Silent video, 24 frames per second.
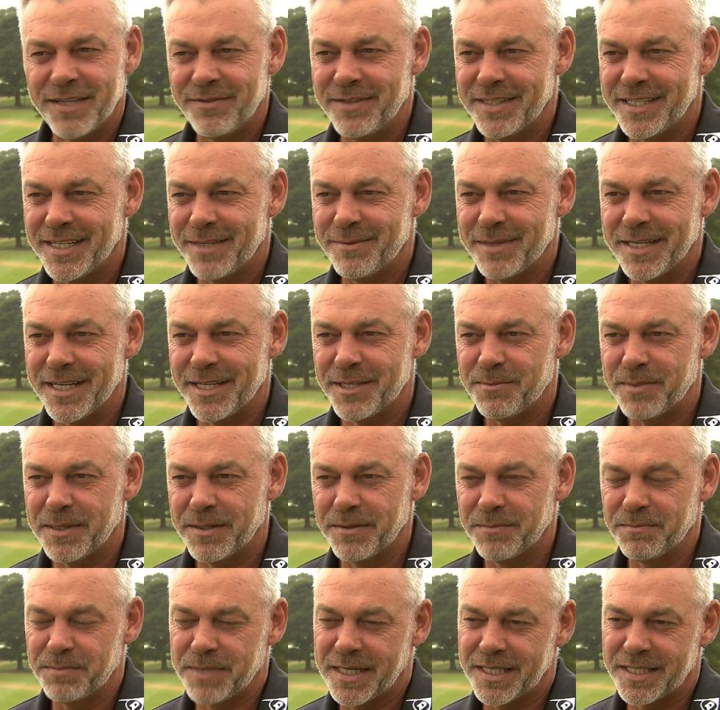Every time I get
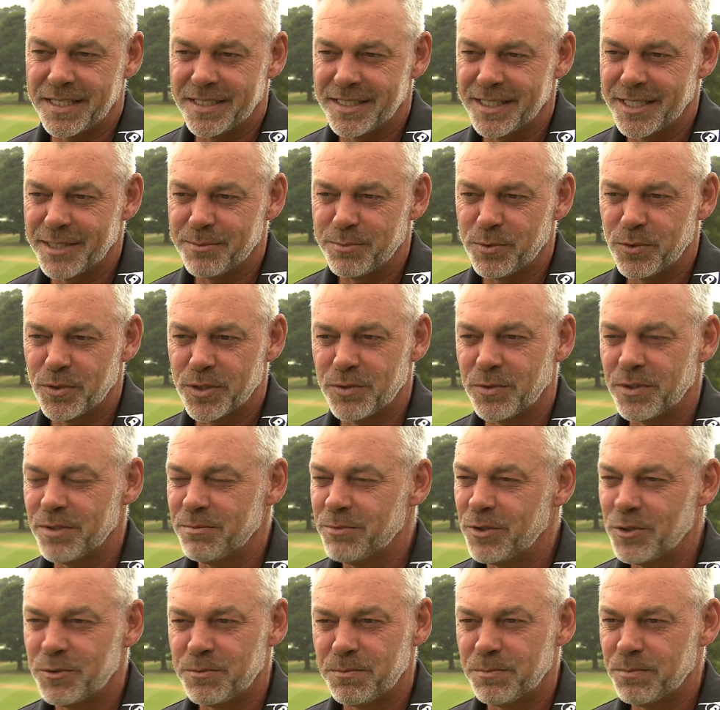back to Singapore, it's one
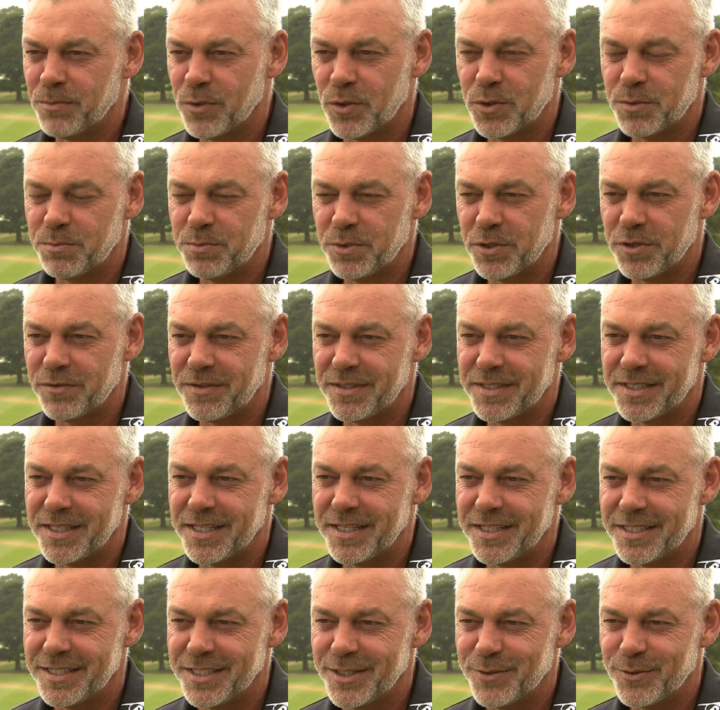of the most beautiful
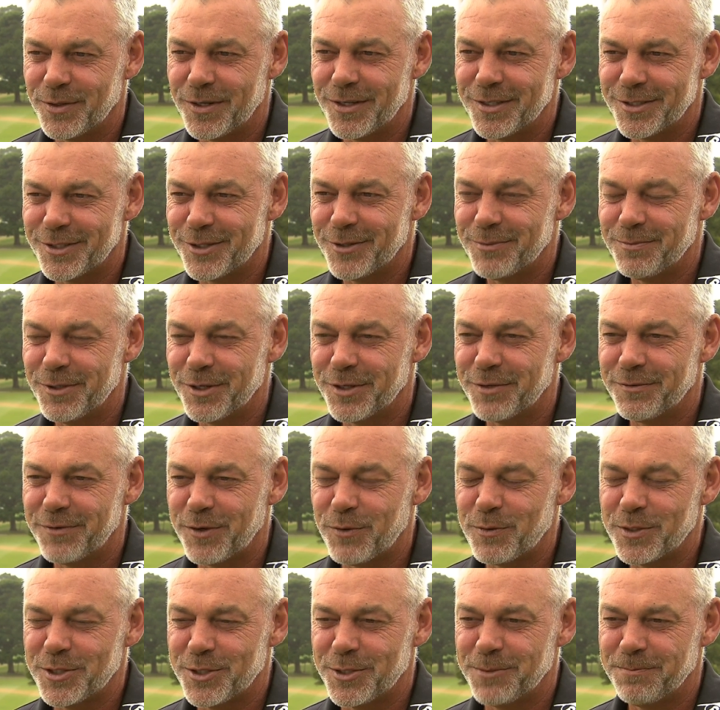cities in the world, so looking
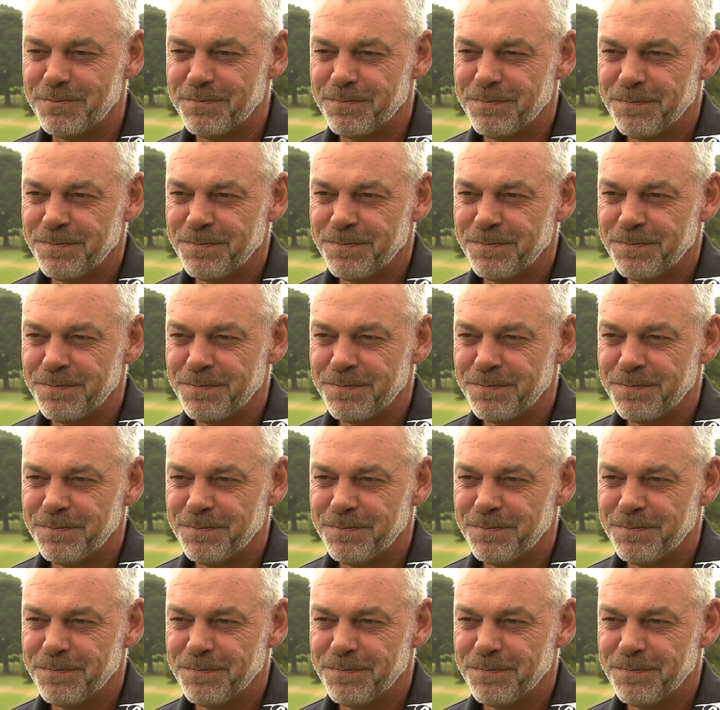forward to it.